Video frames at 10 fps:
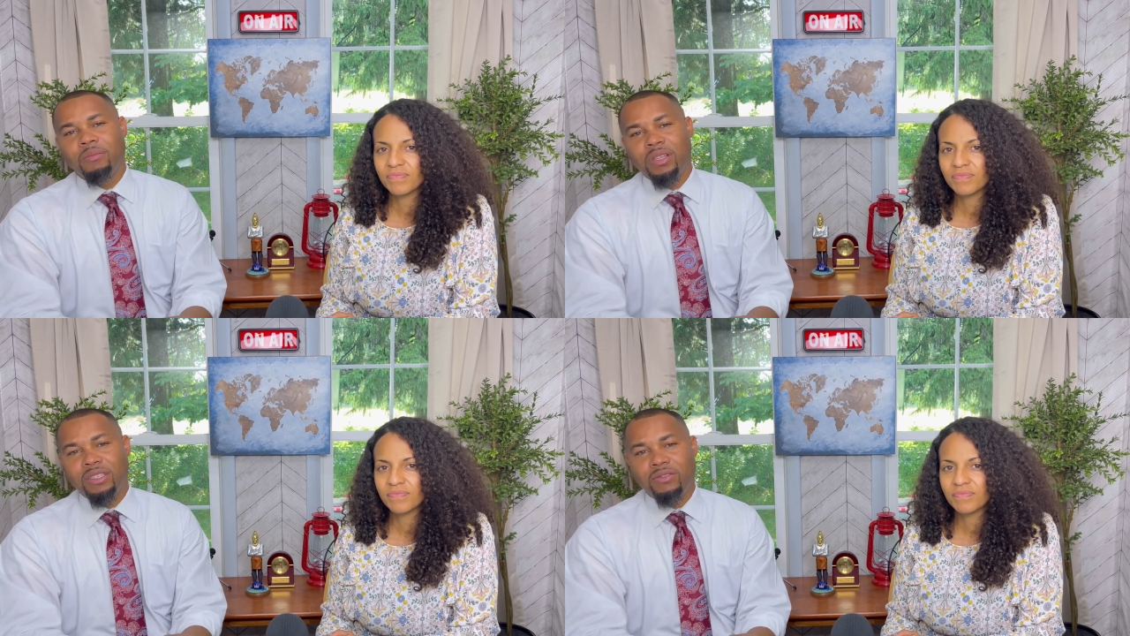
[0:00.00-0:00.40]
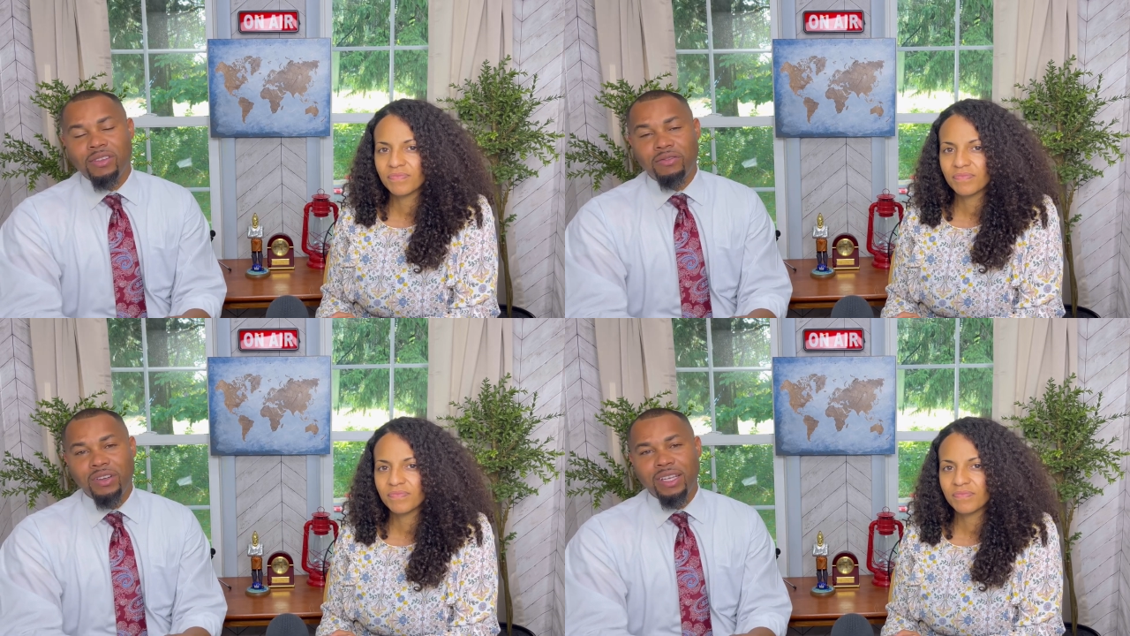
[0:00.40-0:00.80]
Speaker 1: please feel
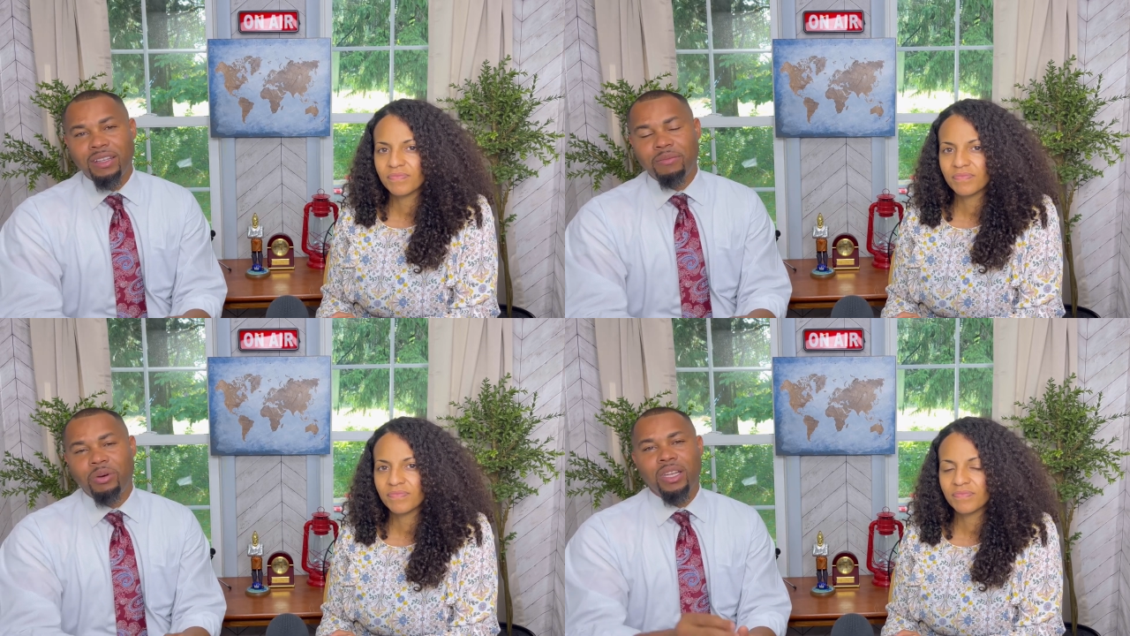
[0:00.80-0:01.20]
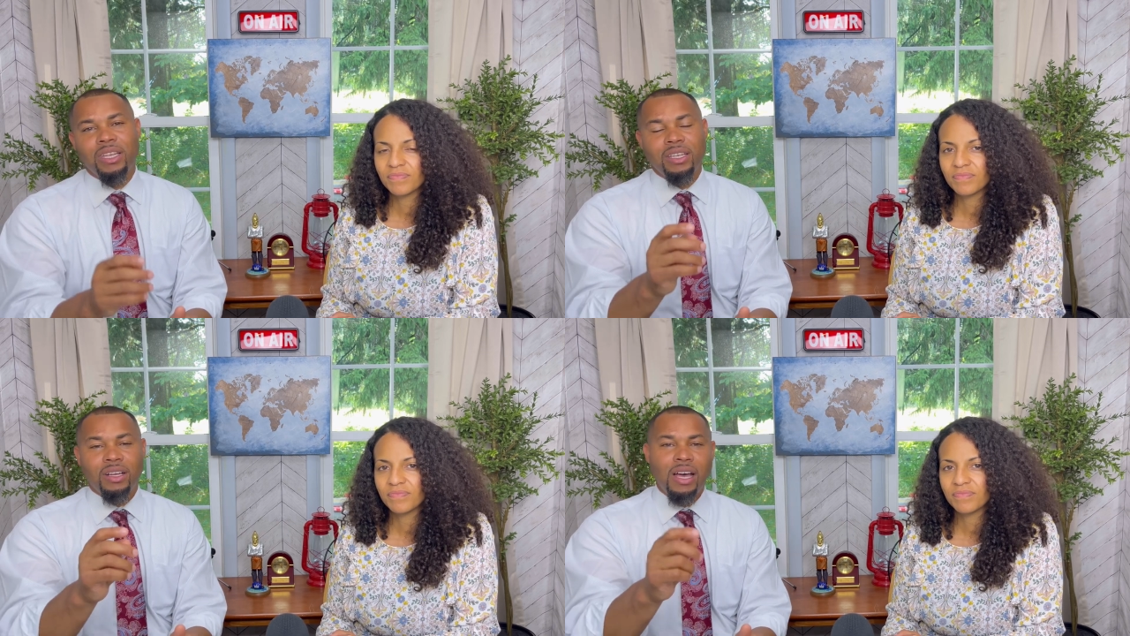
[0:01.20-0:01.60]
free to put it in
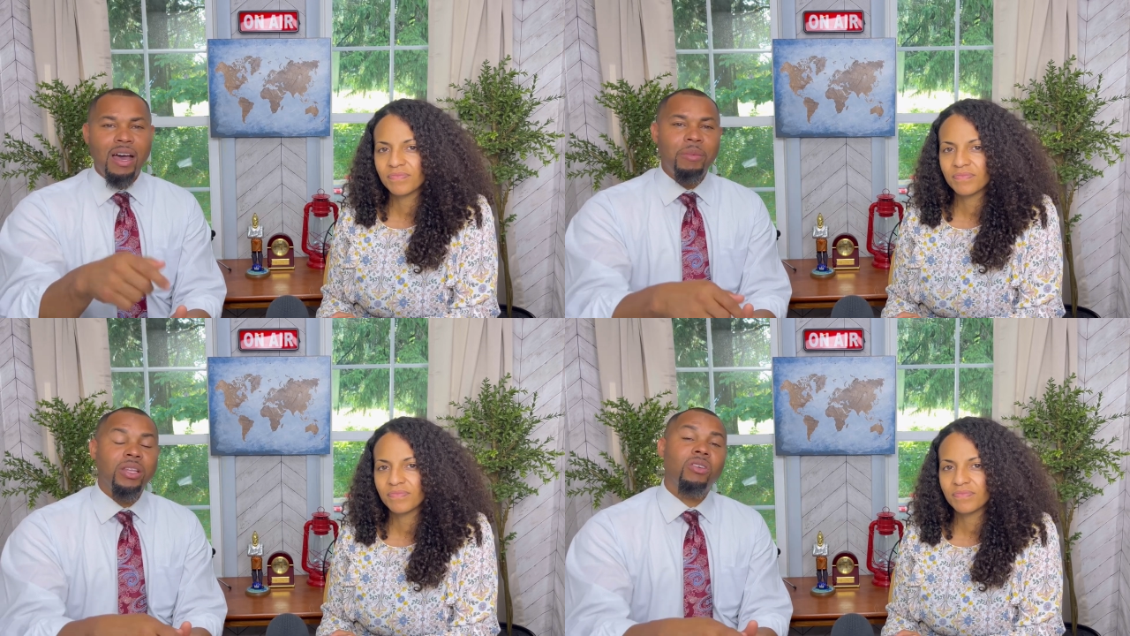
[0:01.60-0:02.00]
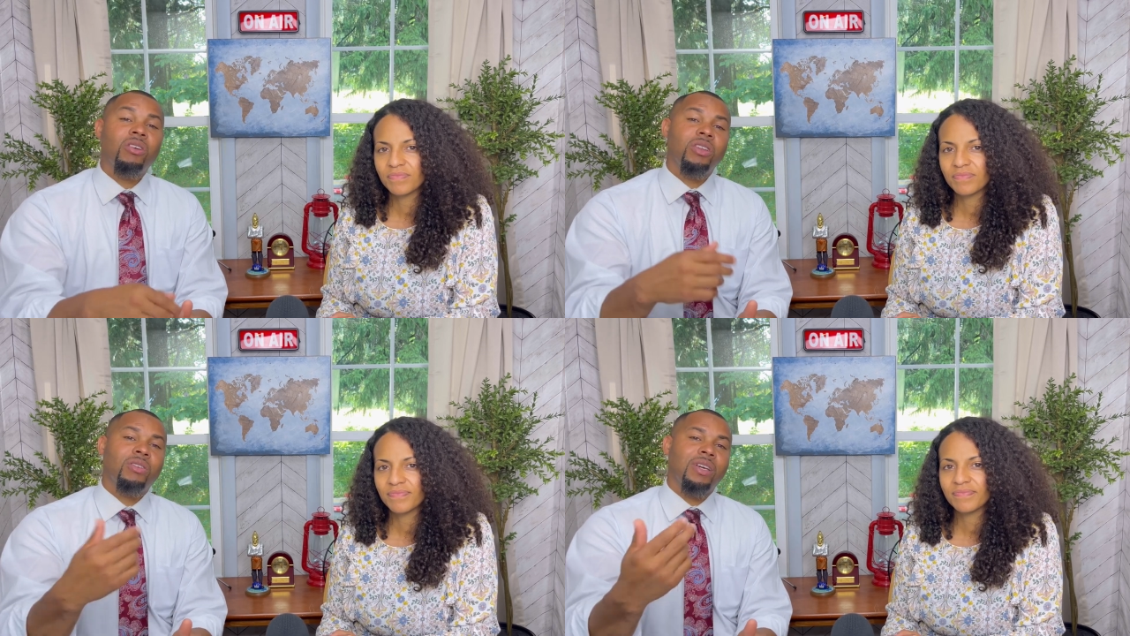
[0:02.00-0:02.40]
the comment, or you